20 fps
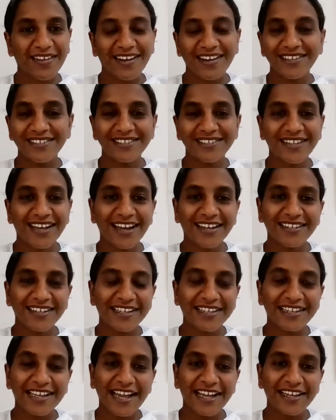and that
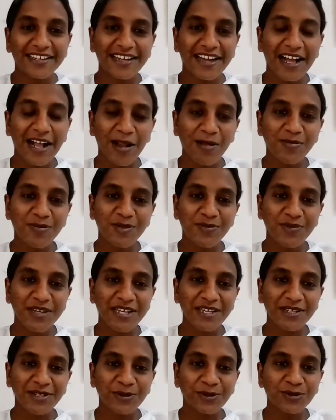again helps
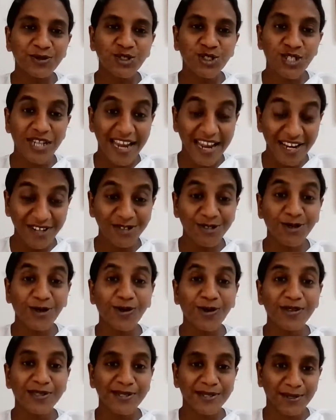me to change
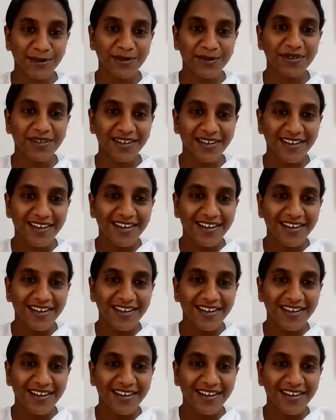also.